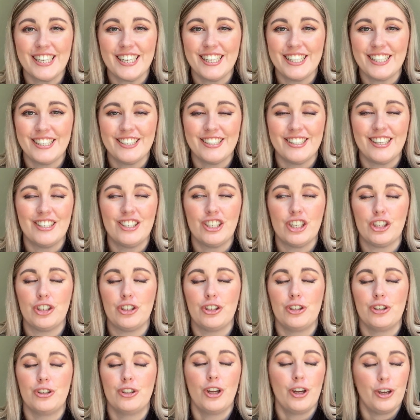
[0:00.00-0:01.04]
It's
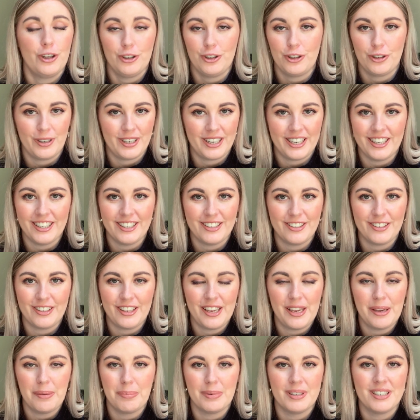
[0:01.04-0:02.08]
just so tricky to
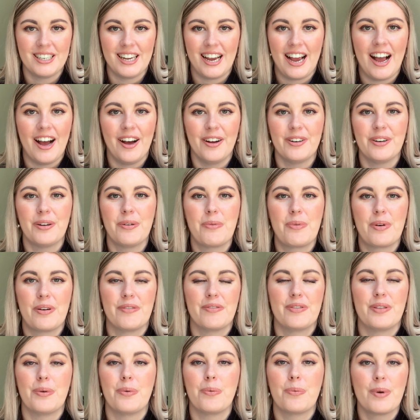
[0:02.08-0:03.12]
keep it down
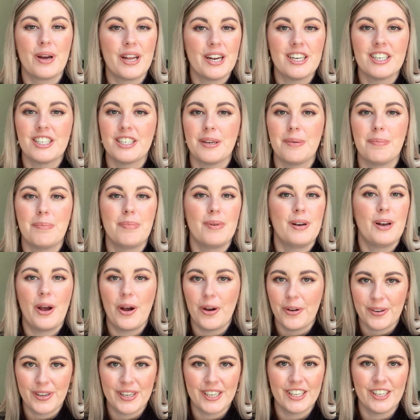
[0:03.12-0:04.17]
with the wind
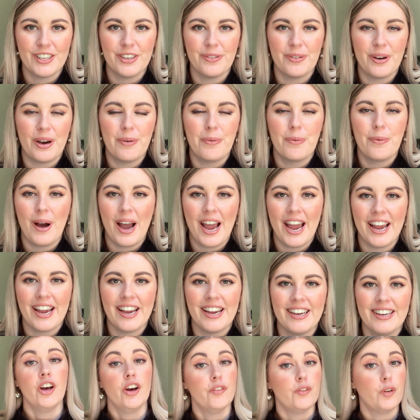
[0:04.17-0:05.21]
blowing you
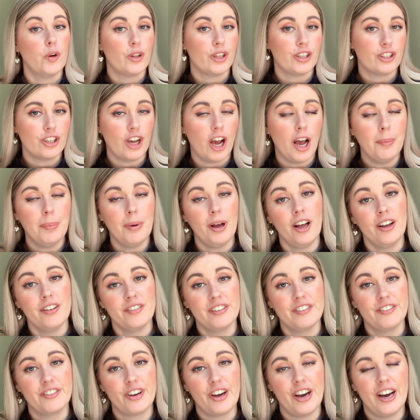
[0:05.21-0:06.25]
away. For the top half
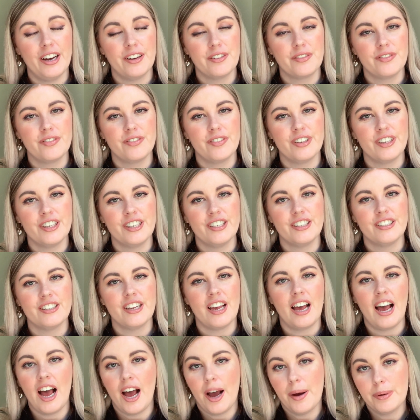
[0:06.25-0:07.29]
of your outfit,
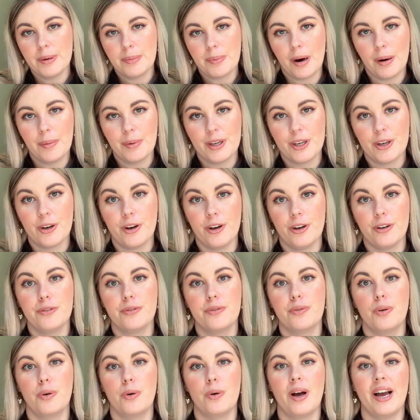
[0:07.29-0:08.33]
I would probably go
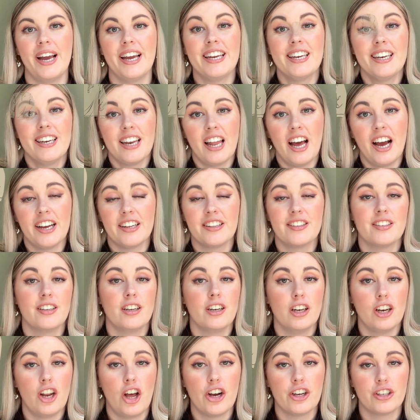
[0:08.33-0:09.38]
for a light
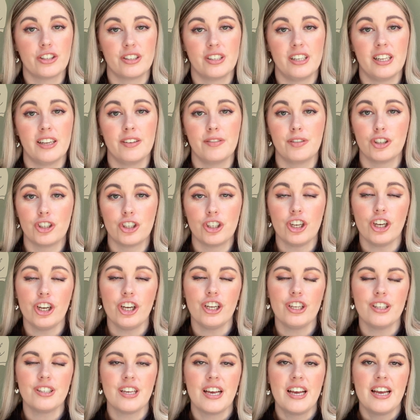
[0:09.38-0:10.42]
long sleeve
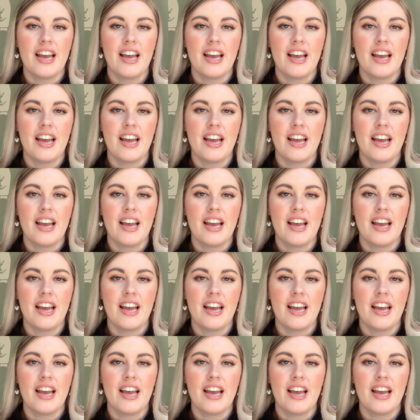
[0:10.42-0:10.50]
shirt